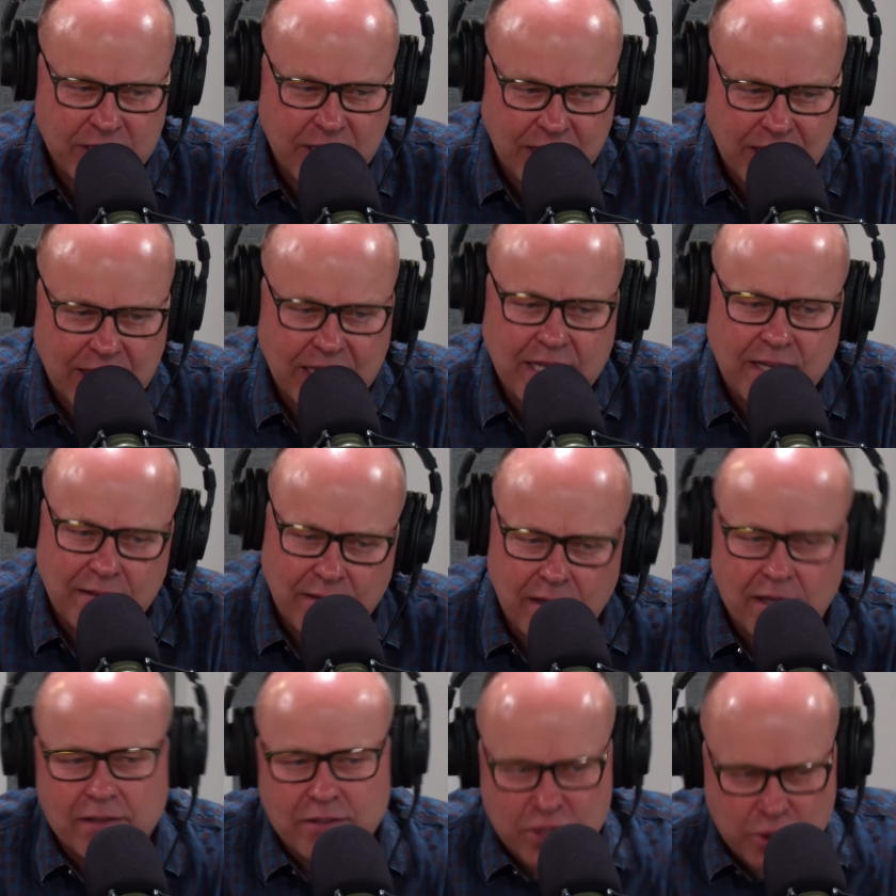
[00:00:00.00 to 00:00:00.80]
I think,
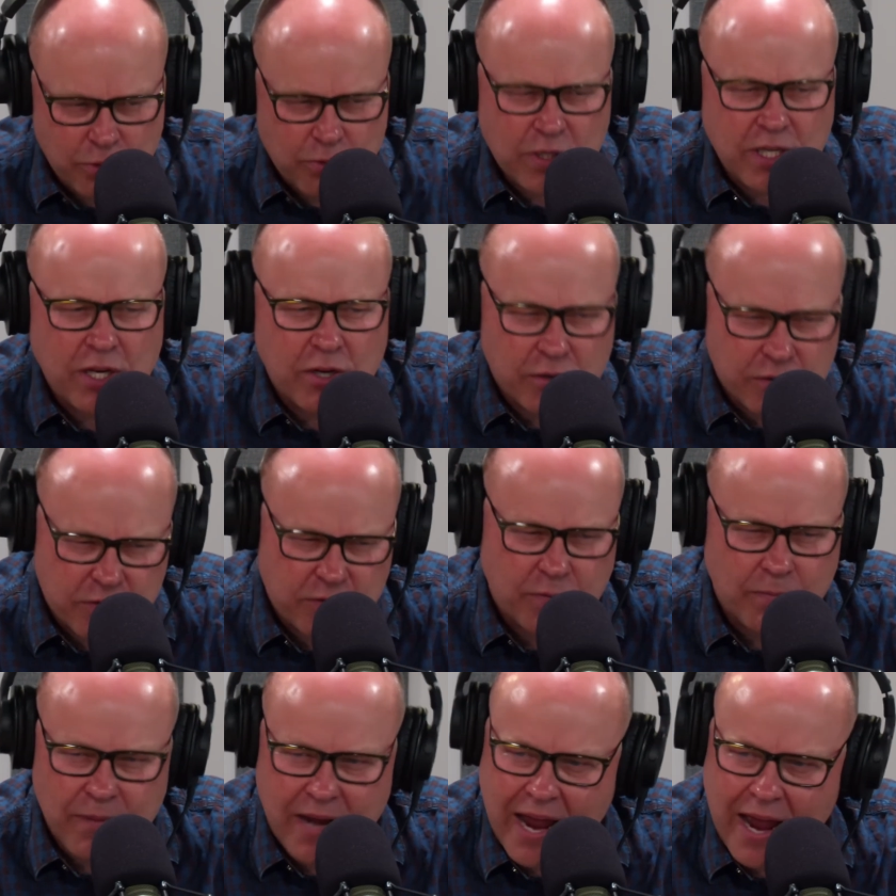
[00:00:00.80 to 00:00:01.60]
2 years
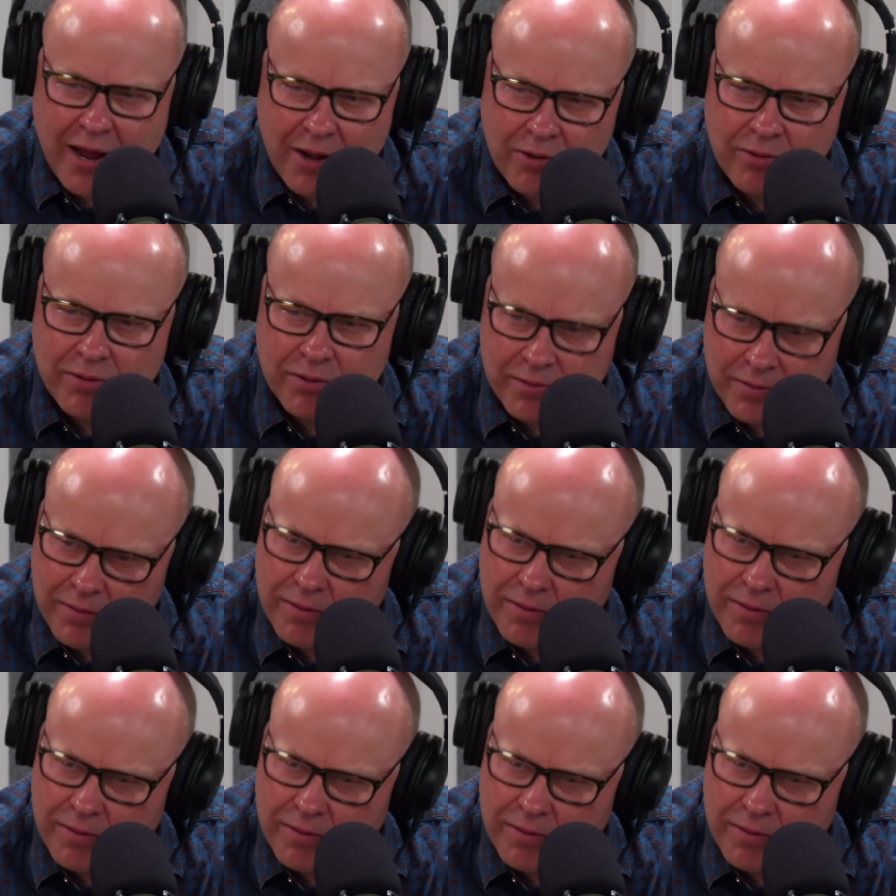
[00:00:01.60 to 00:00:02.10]
from now,